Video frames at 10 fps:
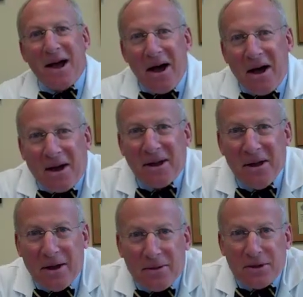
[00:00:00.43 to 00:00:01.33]
Hi,
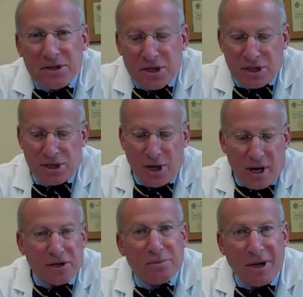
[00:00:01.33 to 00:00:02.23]
this is
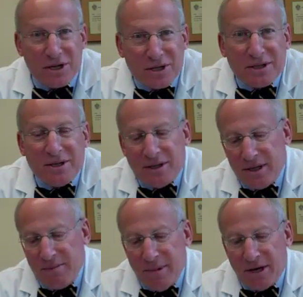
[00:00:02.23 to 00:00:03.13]
Dr. Mason,
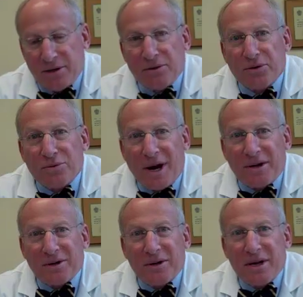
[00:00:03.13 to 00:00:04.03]
the Medical
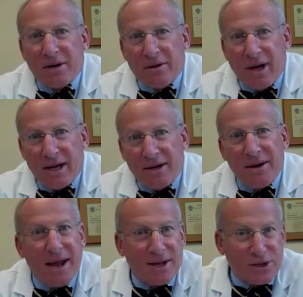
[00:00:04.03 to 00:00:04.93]
Director here at
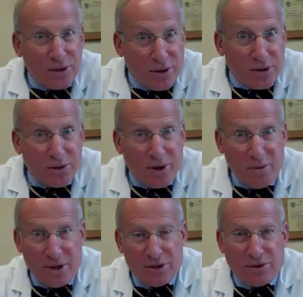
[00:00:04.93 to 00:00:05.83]
Enhanced Auditory
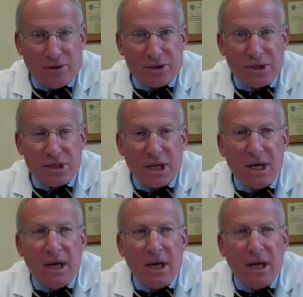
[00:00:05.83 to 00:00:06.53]
Resources,